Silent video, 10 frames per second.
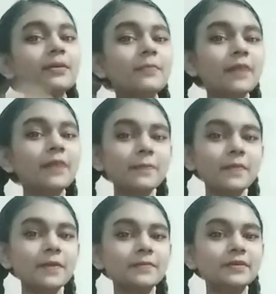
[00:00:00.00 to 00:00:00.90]
big
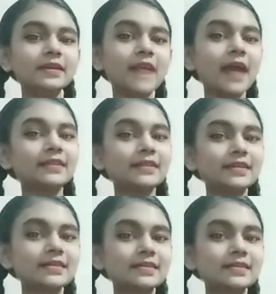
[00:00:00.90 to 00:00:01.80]
paper like
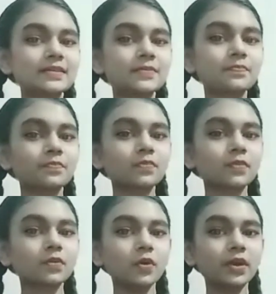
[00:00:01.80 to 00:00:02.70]
this,
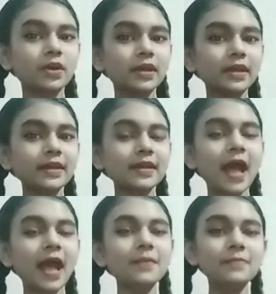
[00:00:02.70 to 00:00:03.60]
okay,
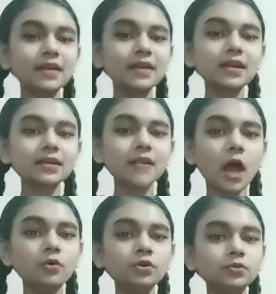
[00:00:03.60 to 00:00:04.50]
and make a
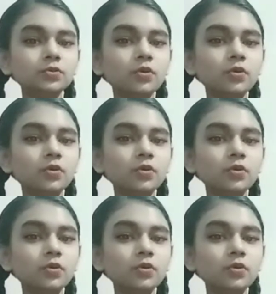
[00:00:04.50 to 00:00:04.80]
cloud.